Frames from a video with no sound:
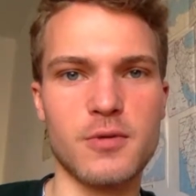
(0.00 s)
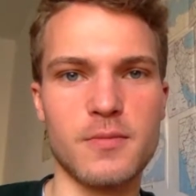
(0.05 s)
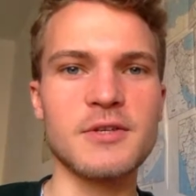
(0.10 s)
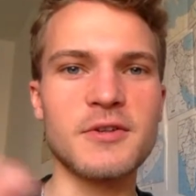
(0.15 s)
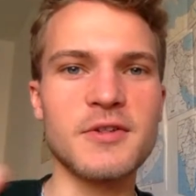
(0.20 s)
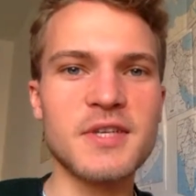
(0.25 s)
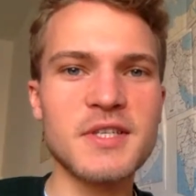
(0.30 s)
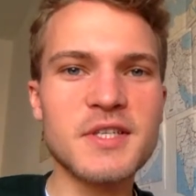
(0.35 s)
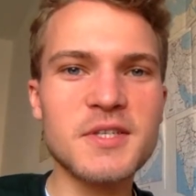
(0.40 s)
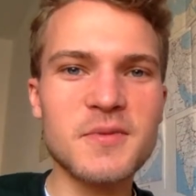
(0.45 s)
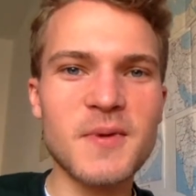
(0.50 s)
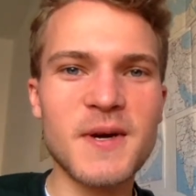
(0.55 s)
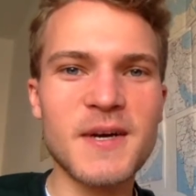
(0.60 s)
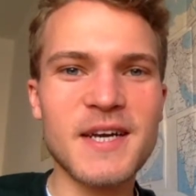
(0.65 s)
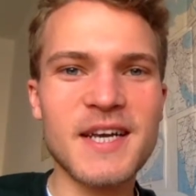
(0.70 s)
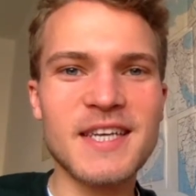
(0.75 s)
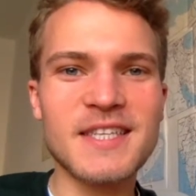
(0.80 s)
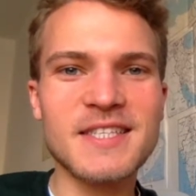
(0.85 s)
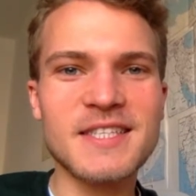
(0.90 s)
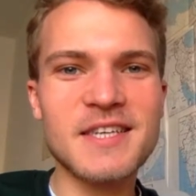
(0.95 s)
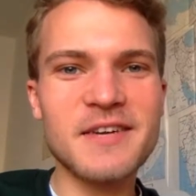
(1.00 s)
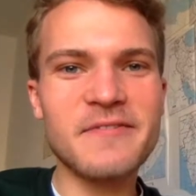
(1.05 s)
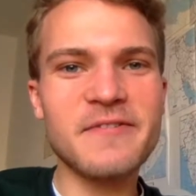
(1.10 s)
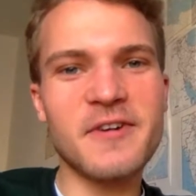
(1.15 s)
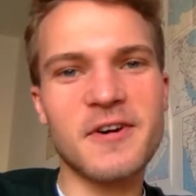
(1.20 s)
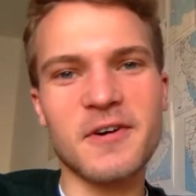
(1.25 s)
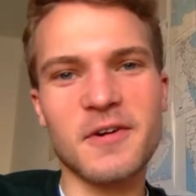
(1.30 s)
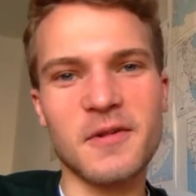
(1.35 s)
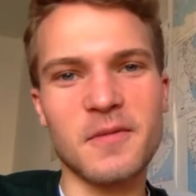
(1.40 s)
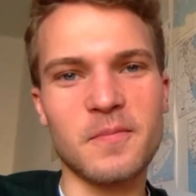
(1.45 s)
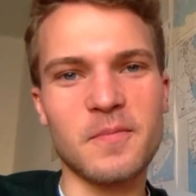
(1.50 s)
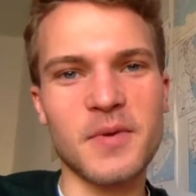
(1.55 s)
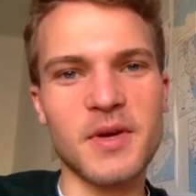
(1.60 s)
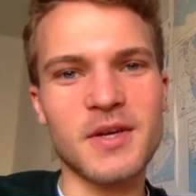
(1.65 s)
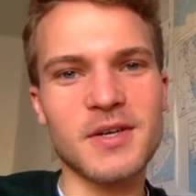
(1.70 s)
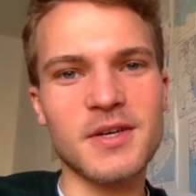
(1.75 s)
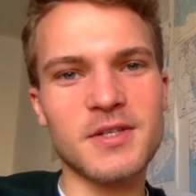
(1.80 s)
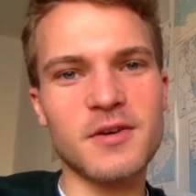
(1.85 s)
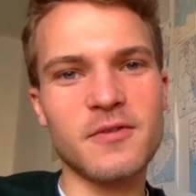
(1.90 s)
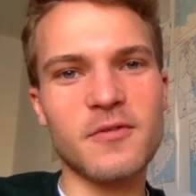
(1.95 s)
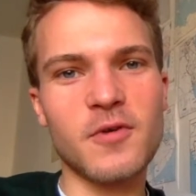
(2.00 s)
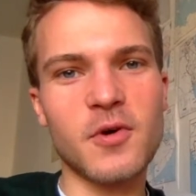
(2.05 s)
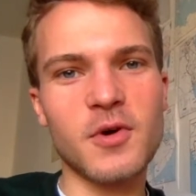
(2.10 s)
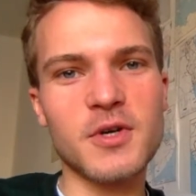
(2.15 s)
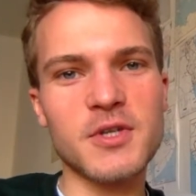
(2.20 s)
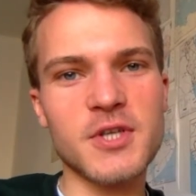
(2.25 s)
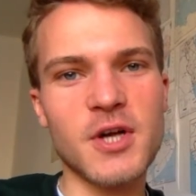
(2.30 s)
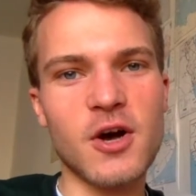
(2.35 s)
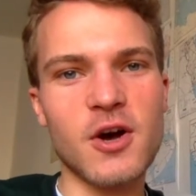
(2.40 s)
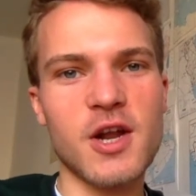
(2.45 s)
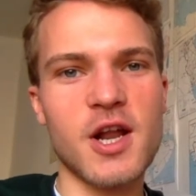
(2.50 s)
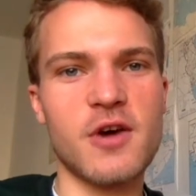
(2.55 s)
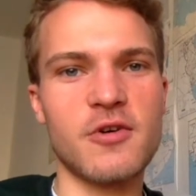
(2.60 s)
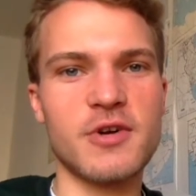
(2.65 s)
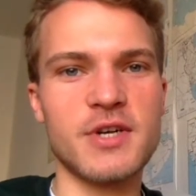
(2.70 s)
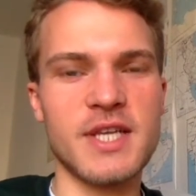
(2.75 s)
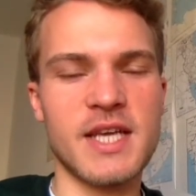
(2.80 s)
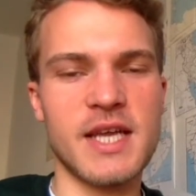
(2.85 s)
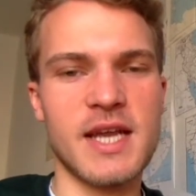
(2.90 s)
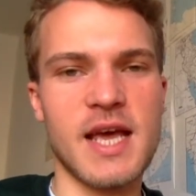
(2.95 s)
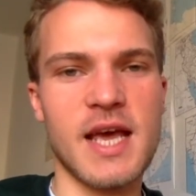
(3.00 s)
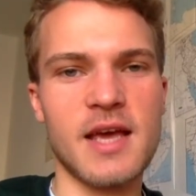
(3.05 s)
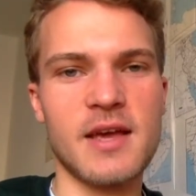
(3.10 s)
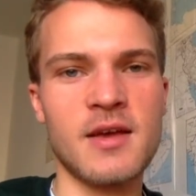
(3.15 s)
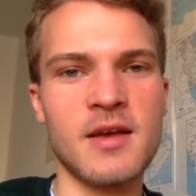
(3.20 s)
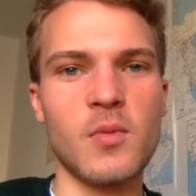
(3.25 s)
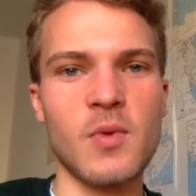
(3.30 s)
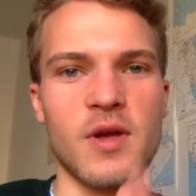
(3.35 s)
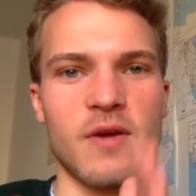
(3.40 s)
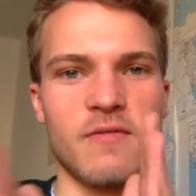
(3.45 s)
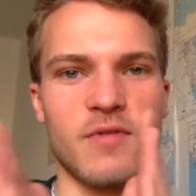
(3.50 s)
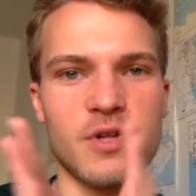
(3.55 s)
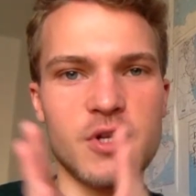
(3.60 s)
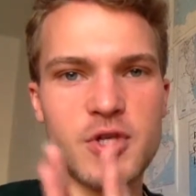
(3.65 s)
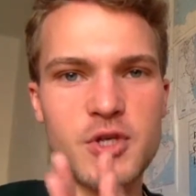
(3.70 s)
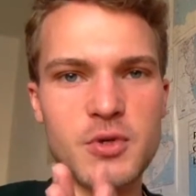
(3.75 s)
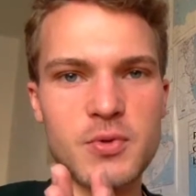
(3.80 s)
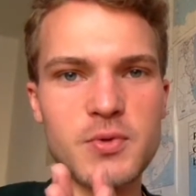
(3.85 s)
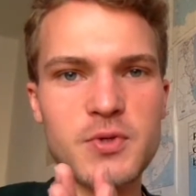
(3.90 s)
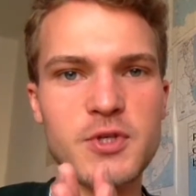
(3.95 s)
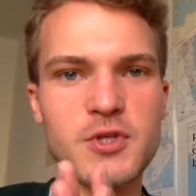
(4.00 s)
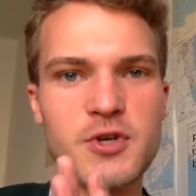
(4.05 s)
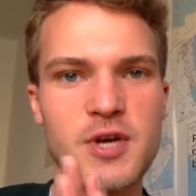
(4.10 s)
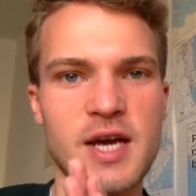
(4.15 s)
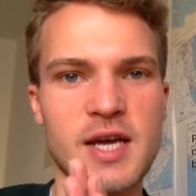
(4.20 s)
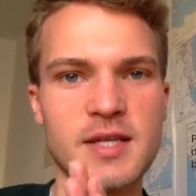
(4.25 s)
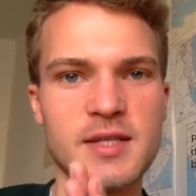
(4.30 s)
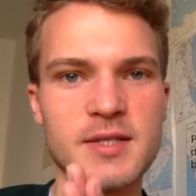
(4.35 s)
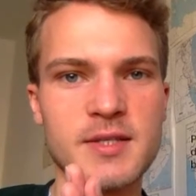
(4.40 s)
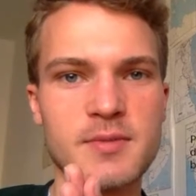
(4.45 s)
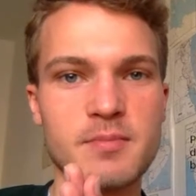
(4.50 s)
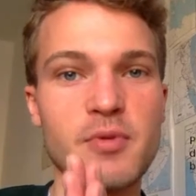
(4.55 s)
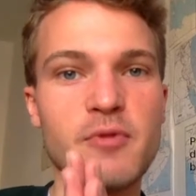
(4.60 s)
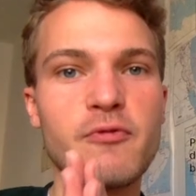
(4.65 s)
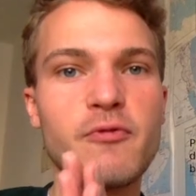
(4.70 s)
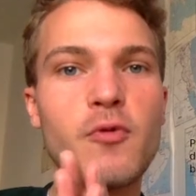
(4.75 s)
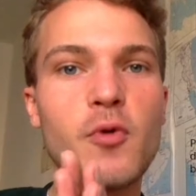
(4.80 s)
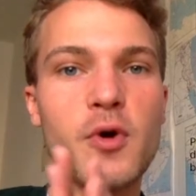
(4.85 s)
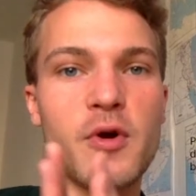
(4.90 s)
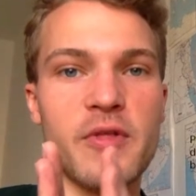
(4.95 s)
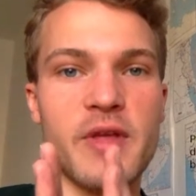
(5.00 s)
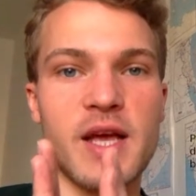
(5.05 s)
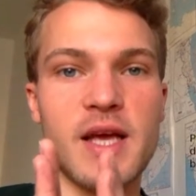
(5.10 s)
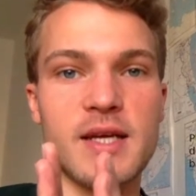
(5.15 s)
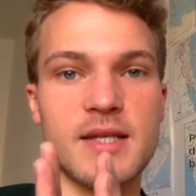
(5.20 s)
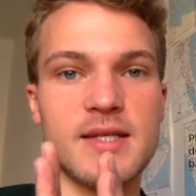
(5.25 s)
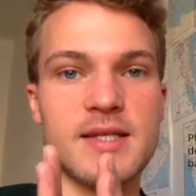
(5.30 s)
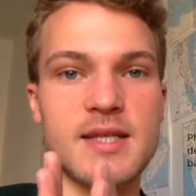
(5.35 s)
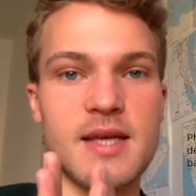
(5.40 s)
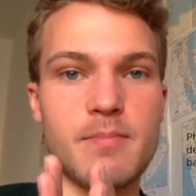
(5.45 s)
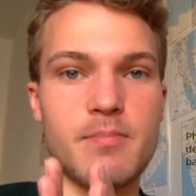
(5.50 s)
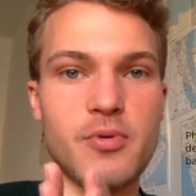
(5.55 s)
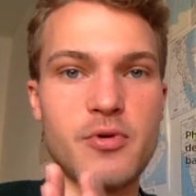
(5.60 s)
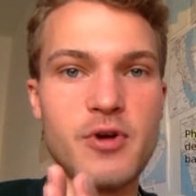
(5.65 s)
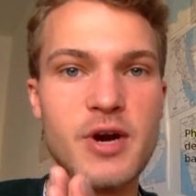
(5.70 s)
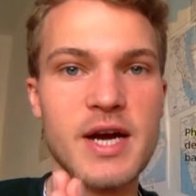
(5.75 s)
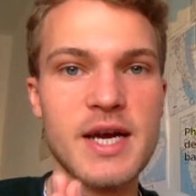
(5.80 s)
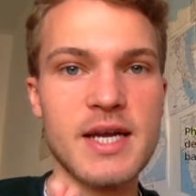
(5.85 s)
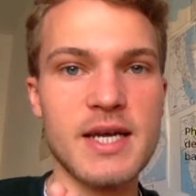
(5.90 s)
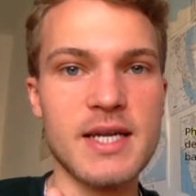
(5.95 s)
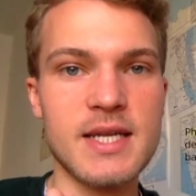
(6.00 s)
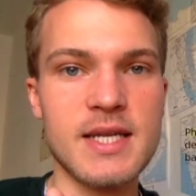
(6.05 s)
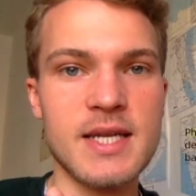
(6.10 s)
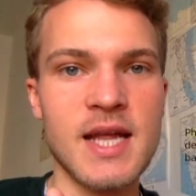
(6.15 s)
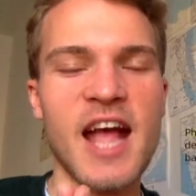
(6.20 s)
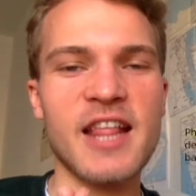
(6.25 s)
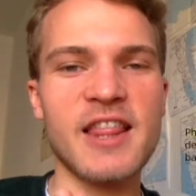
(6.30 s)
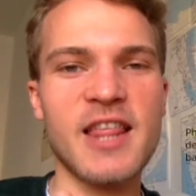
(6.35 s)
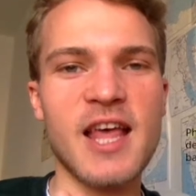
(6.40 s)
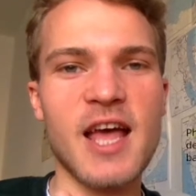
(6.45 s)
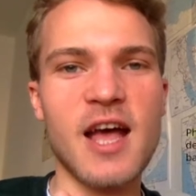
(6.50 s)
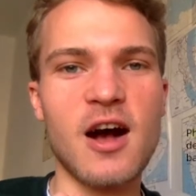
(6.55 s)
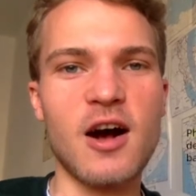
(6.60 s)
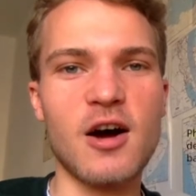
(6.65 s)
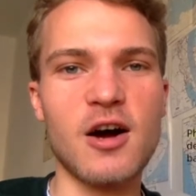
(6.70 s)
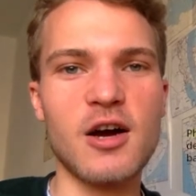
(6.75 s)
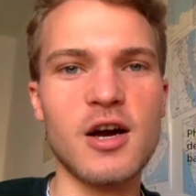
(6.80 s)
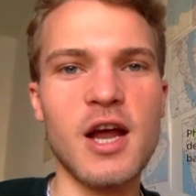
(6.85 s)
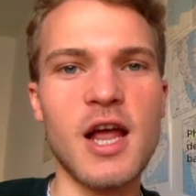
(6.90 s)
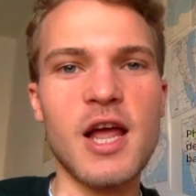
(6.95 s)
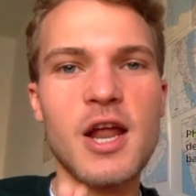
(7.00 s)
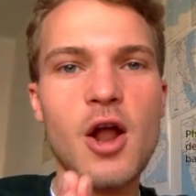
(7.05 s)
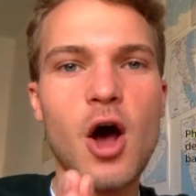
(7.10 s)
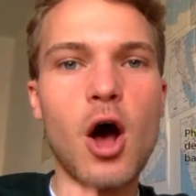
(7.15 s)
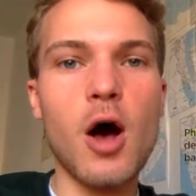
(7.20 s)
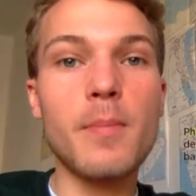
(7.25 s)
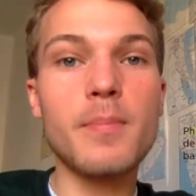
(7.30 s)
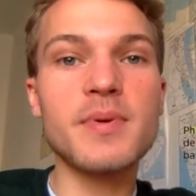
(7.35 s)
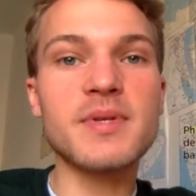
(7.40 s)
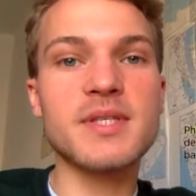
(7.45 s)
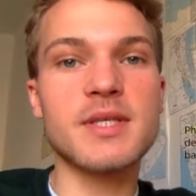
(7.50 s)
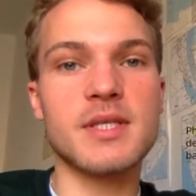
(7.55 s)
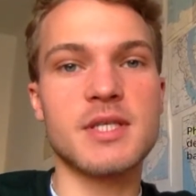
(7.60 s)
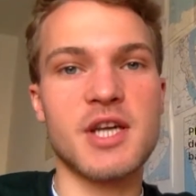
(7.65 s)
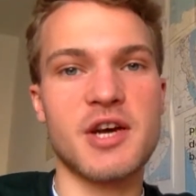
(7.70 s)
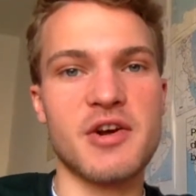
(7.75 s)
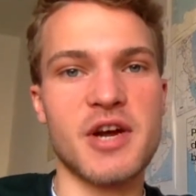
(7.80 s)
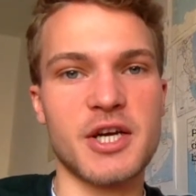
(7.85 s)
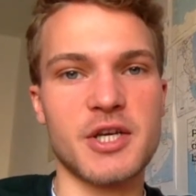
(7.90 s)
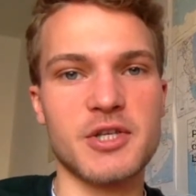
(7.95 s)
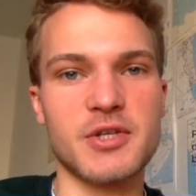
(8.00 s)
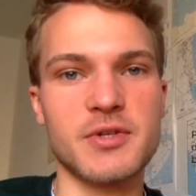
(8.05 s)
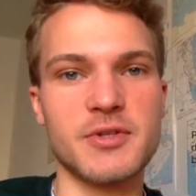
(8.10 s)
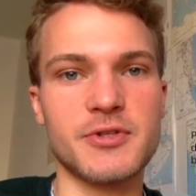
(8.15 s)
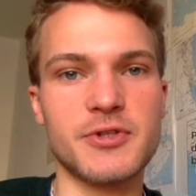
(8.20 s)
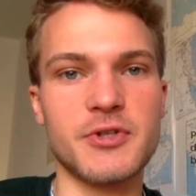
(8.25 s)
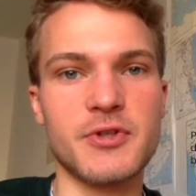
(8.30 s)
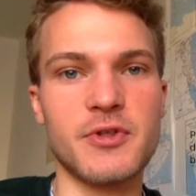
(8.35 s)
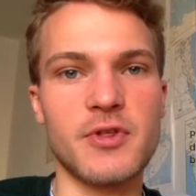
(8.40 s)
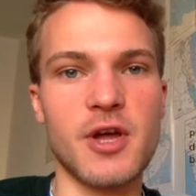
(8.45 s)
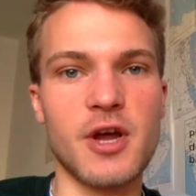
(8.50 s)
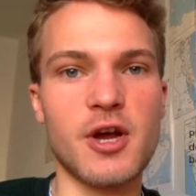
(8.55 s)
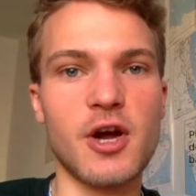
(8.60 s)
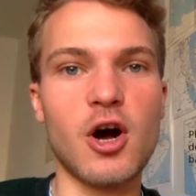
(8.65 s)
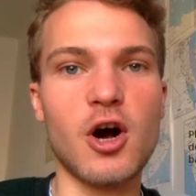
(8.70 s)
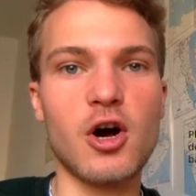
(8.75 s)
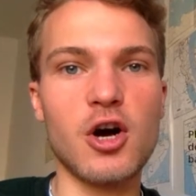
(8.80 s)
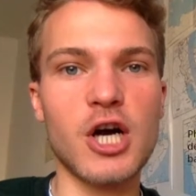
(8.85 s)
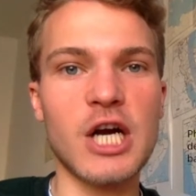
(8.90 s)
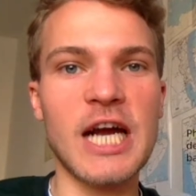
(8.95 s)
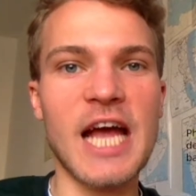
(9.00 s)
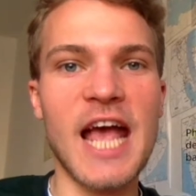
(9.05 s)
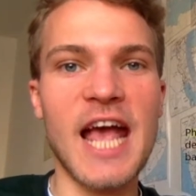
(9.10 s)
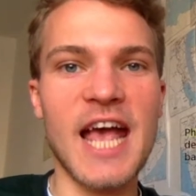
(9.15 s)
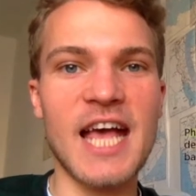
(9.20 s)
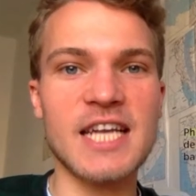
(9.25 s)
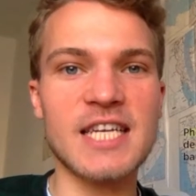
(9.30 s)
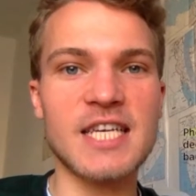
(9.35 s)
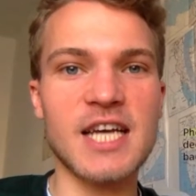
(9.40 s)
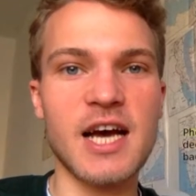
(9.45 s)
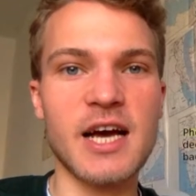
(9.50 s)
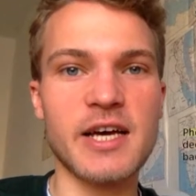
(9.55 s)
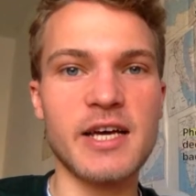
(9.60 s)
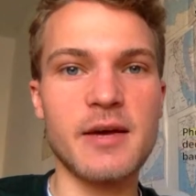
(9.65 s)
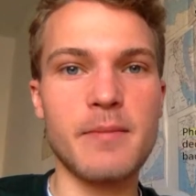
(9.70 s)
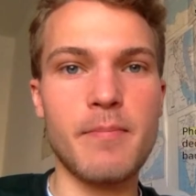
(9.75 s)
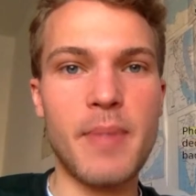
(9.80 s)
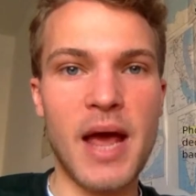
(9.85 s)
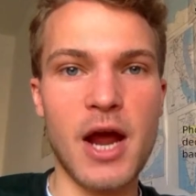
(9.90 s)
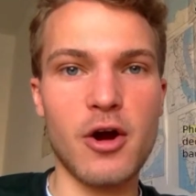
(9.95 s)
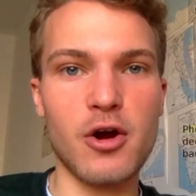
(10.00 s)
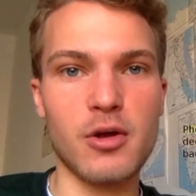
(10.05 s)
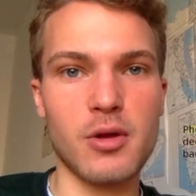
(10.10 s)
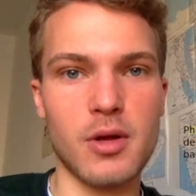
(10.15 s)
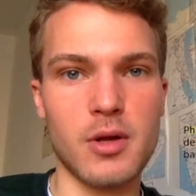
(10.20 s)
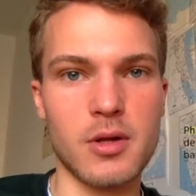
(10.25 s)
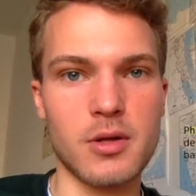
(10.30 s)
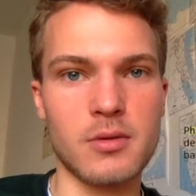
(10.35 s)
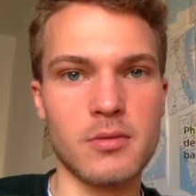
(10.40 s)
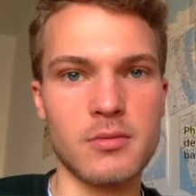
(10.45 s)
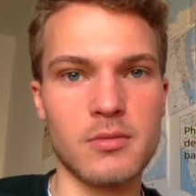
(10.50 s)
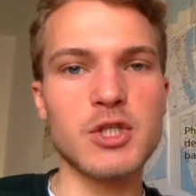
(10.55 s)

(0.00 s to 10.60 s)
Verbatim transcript: So this is where it gets difficult, because of course on our D N A we have the two strands before they get separated, and they are in opposite directions. They are anti-parallel.